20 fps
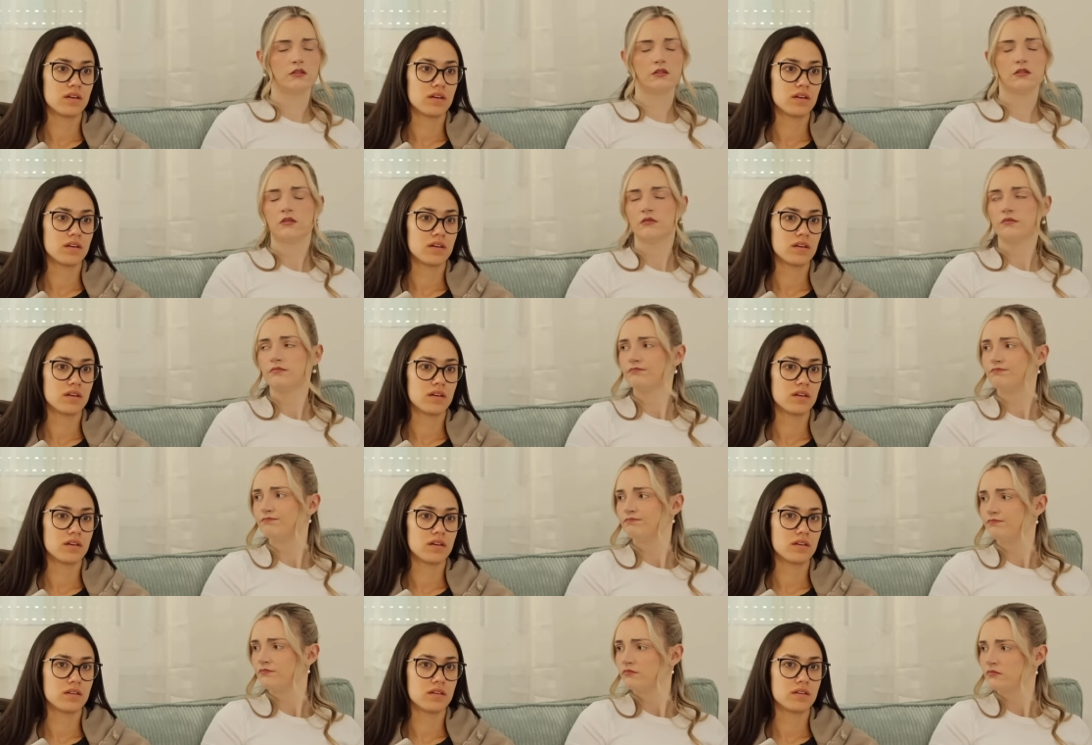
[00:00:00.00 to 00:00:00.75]

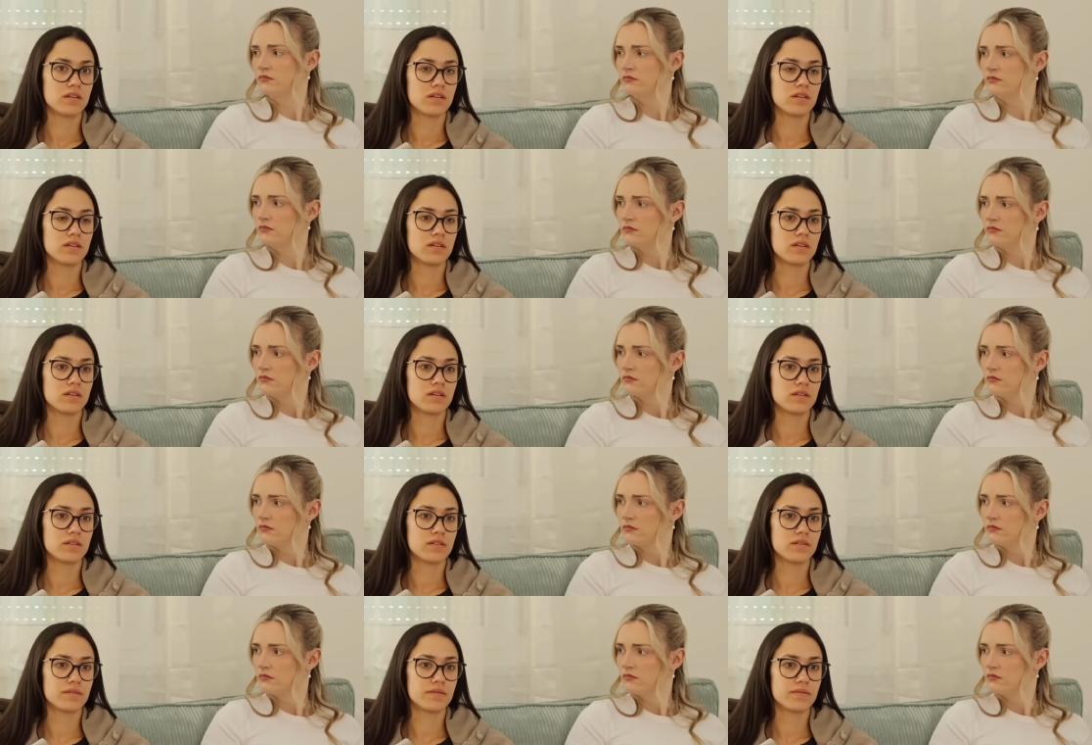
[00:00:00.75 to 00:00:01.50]

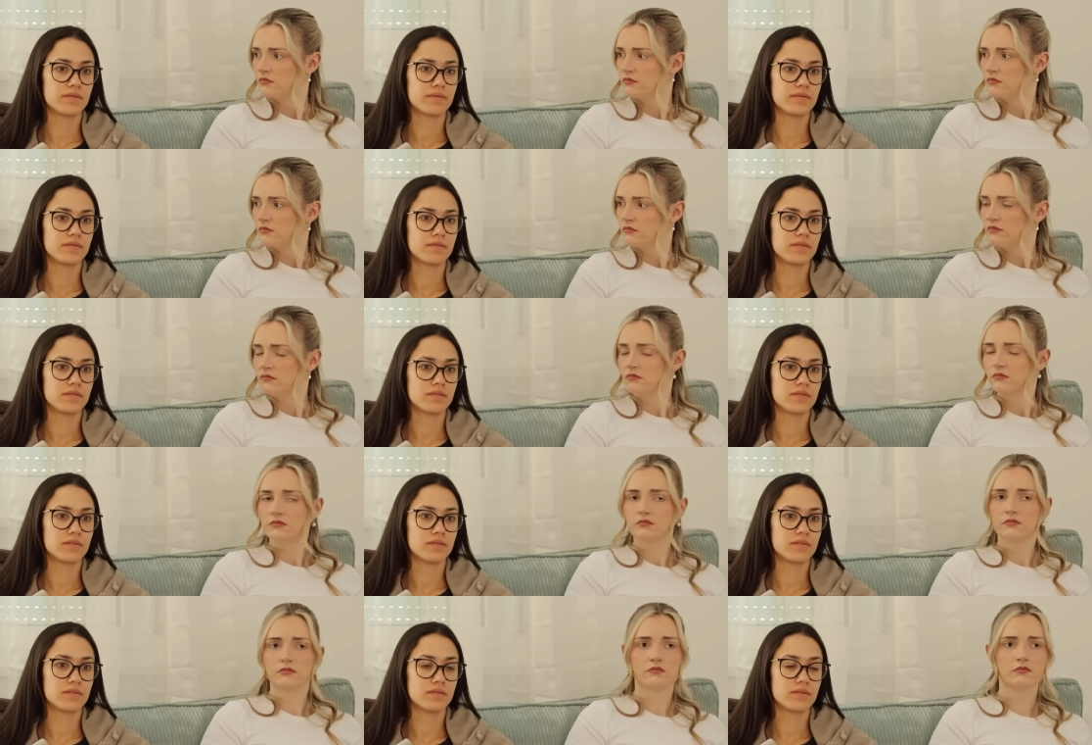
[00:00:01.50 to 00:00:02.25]

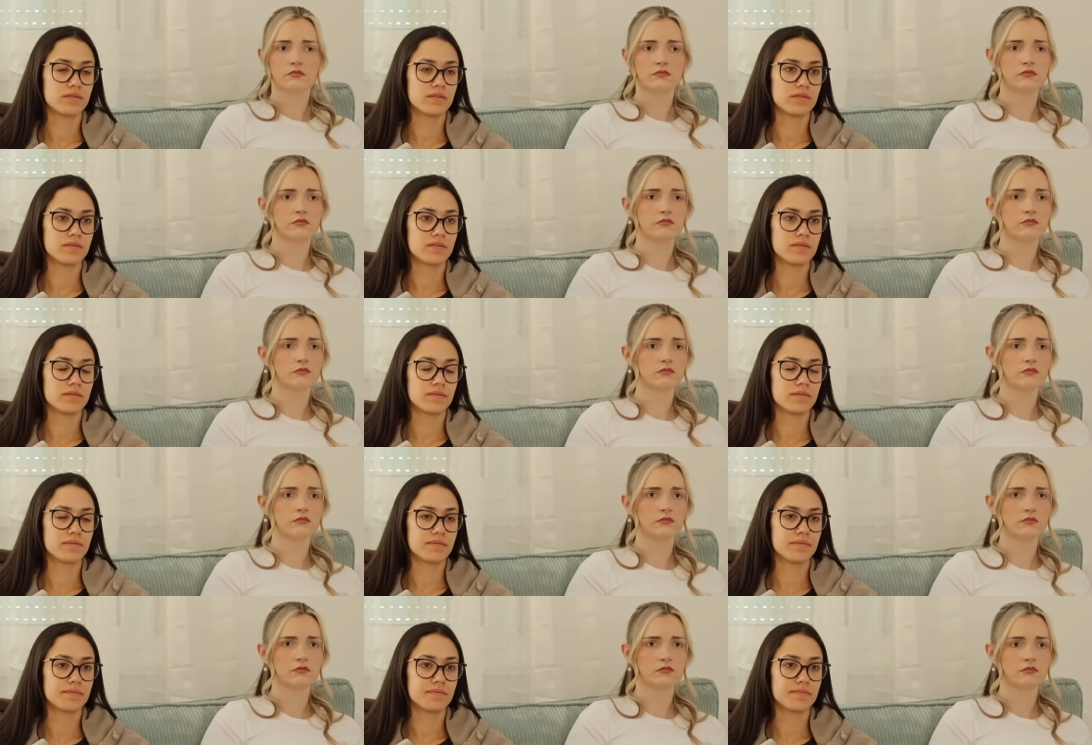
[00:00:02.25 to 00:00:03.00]

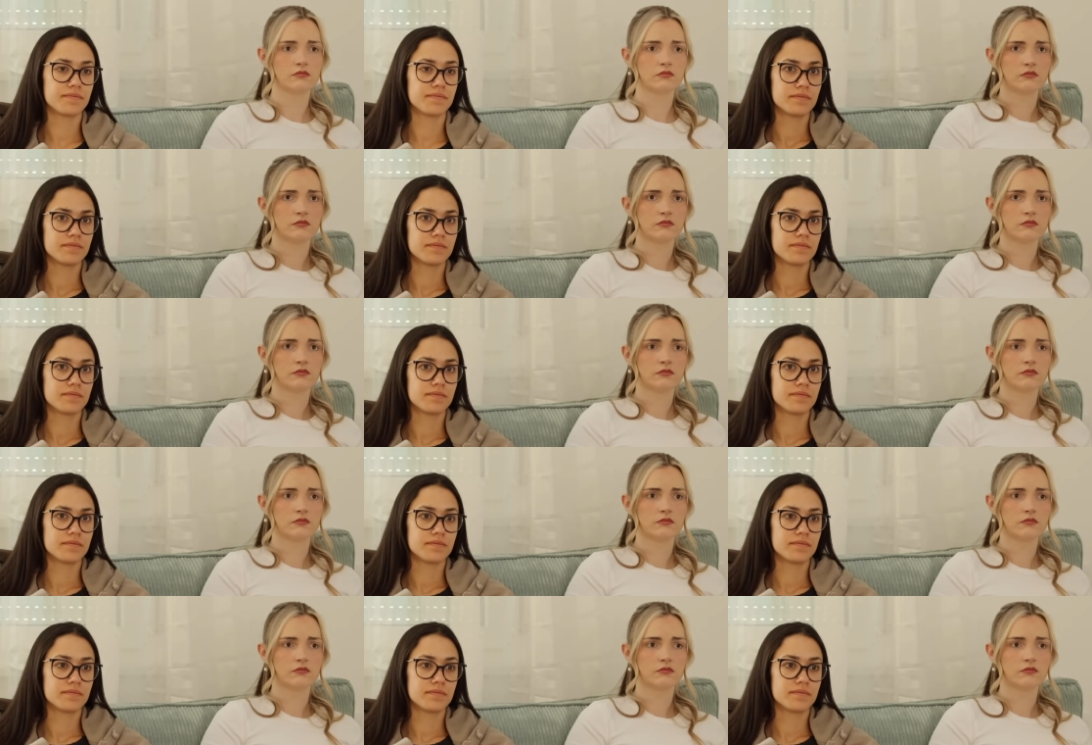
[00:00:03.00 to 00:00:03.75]

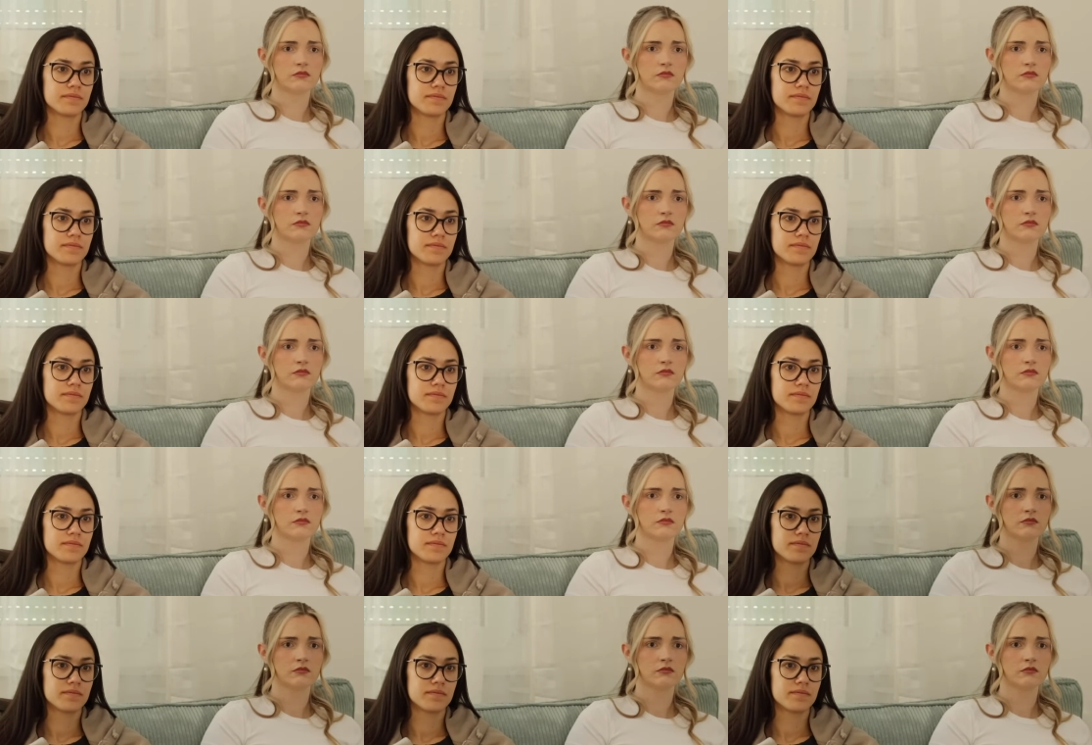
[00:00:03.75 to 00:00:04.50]

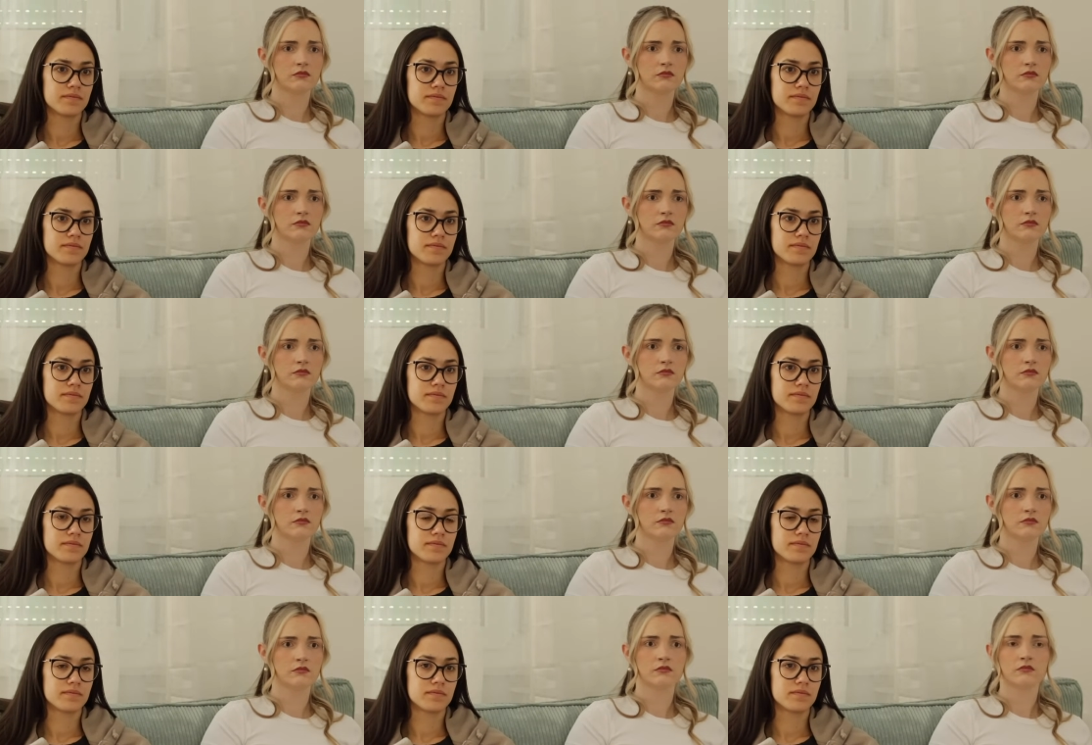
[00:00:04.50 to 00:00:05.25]

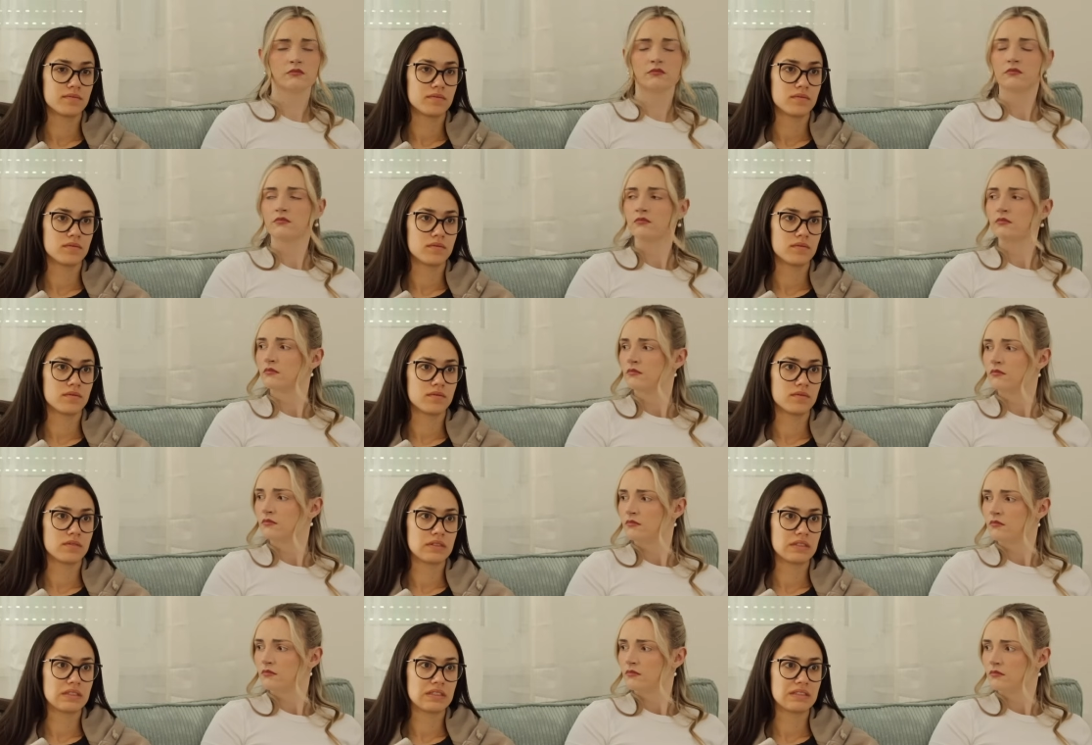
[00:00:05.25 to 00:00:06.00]

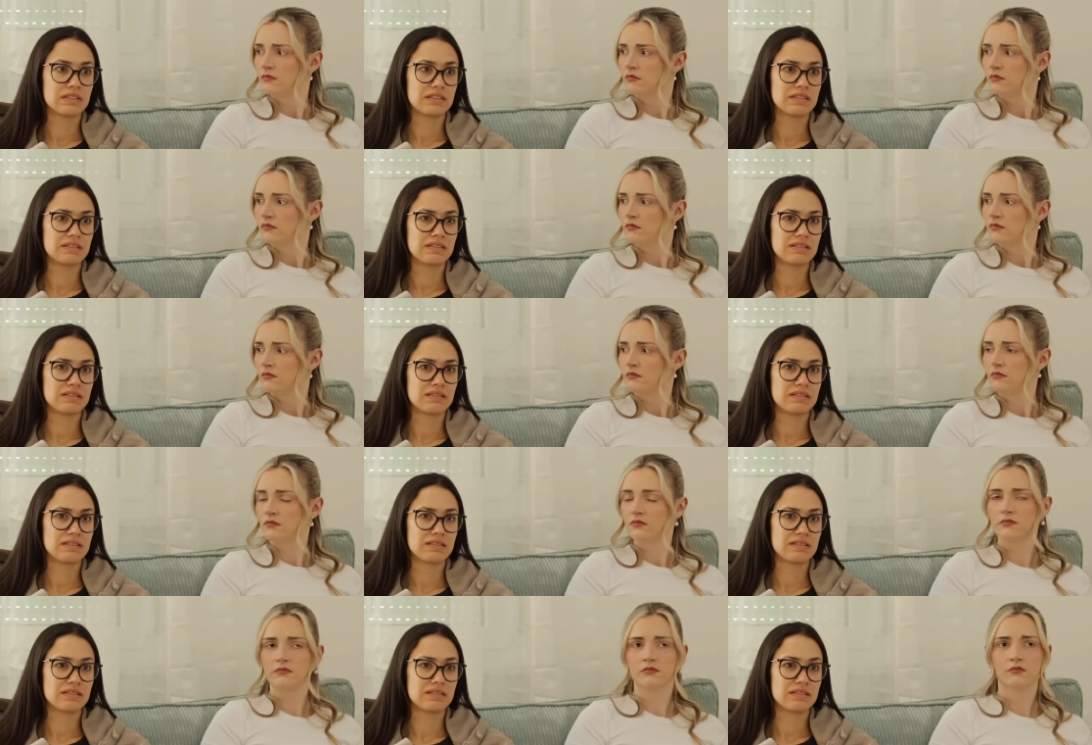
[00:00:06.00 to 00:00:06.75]

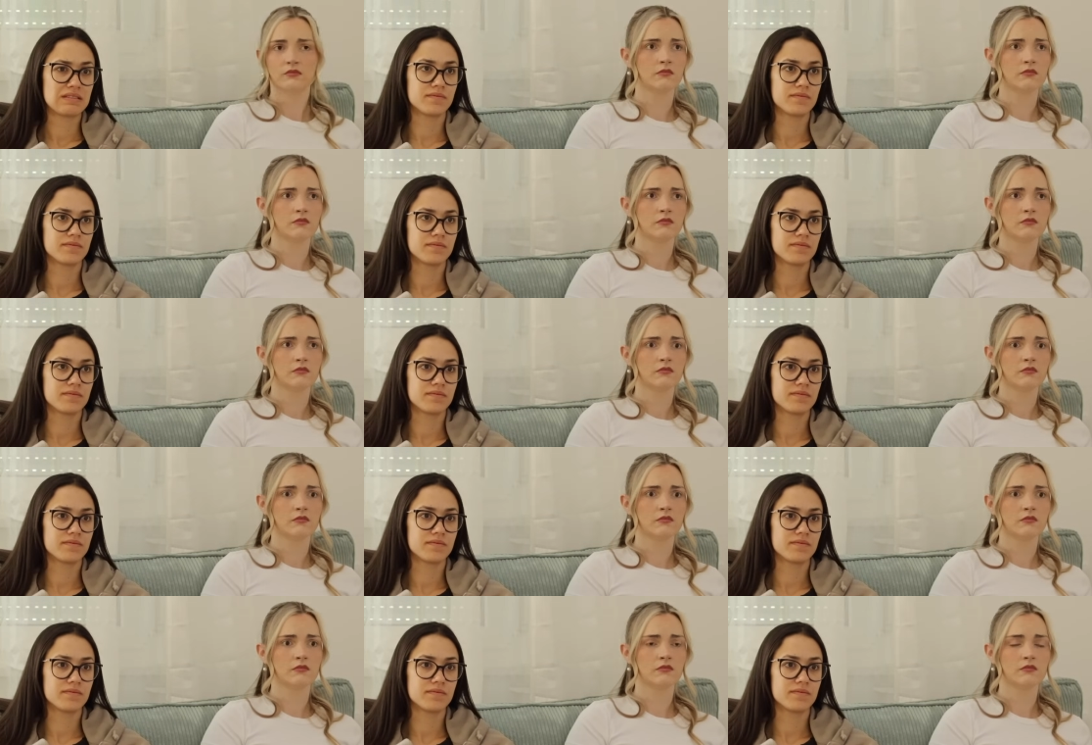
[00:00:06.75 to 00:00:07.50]

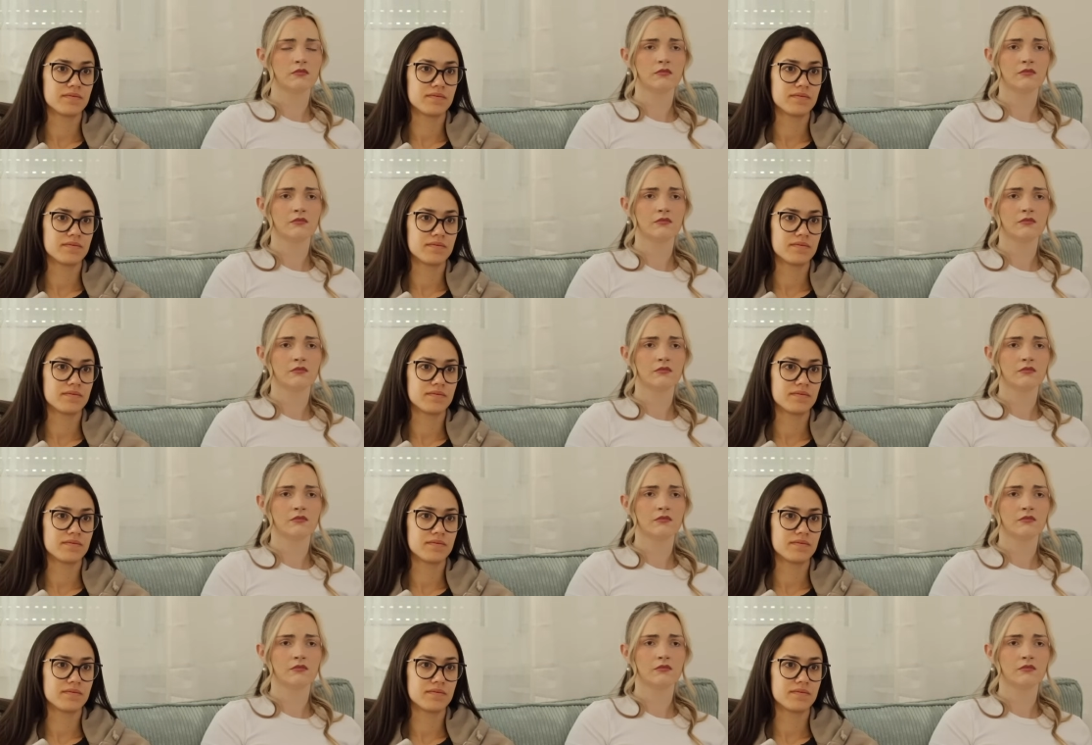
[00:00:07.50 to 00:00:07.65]
No one is speaking in this clip.